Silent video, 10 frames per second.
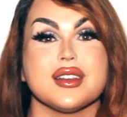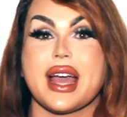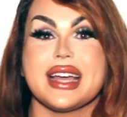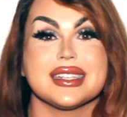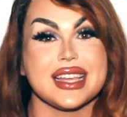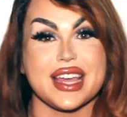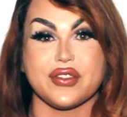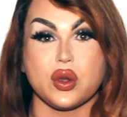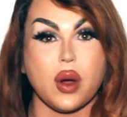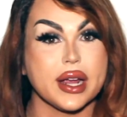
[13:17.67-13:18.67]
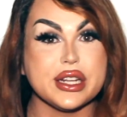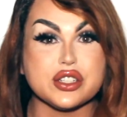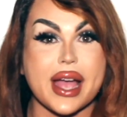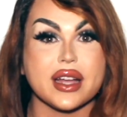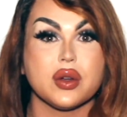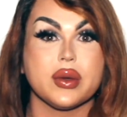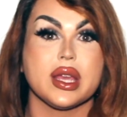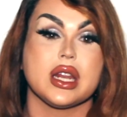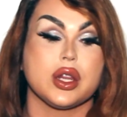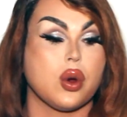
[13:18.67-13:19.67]
So guys, if you are a drag
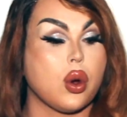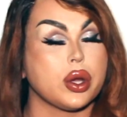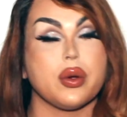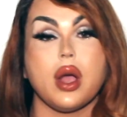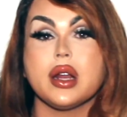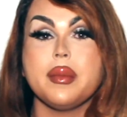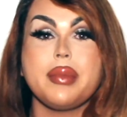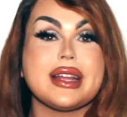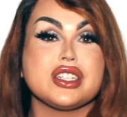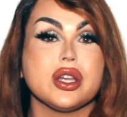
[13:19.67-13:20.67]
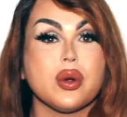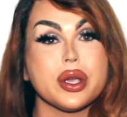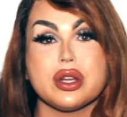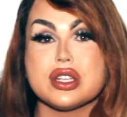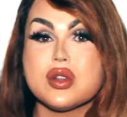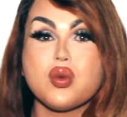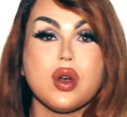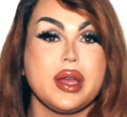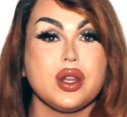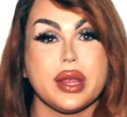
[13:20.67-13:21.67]
queen and you're on a budget, or you're just a
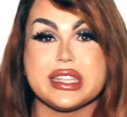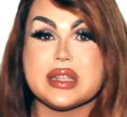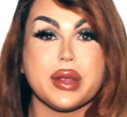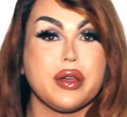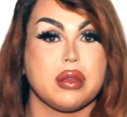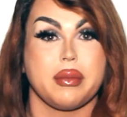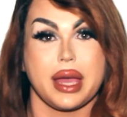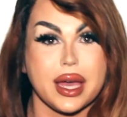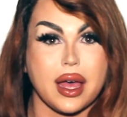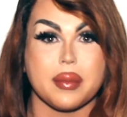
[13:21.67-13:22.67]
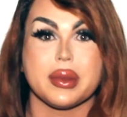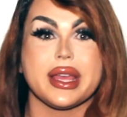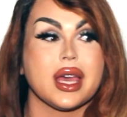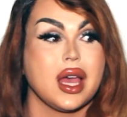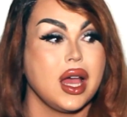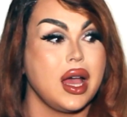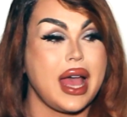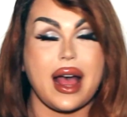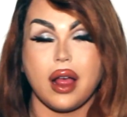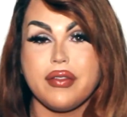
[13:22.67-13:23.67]
woman who likes to play with makeup, like,
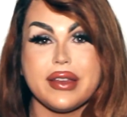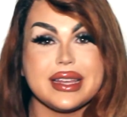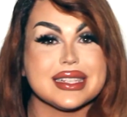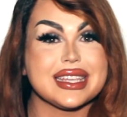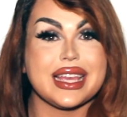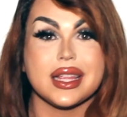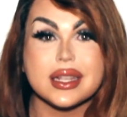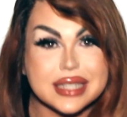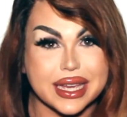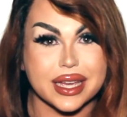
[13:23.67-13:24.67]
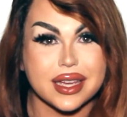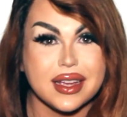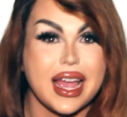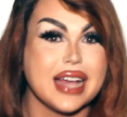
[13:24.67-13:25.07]
e.l.f. has killed it.